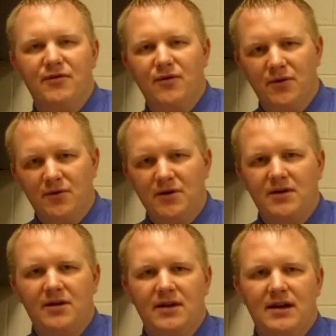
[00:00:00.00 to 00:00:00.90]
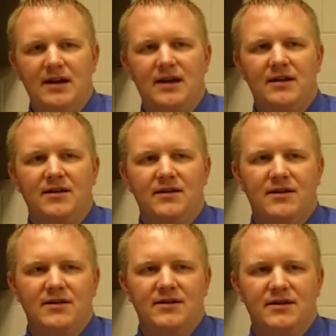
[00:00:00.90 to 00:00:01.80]
forward, and
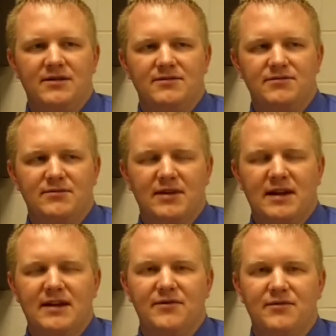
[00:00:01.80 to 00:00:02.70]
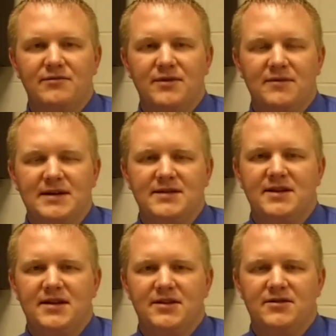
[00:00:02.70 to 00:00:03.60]
a lot of
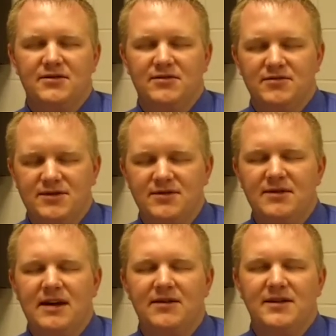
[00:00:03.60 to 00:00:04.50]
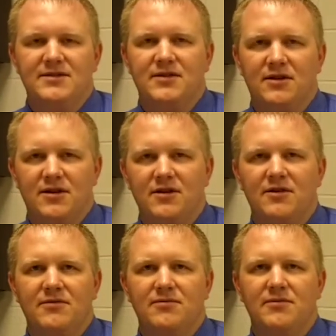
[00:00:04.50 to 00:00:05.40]
domestic student athletes
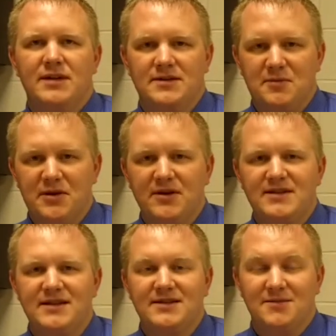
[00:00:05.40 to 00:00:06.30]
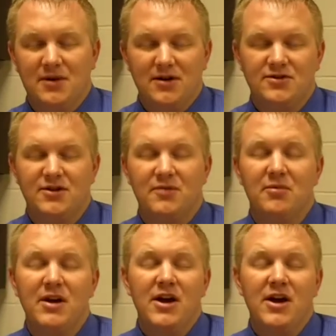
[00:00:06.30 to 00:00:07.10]
are experiencing some hardship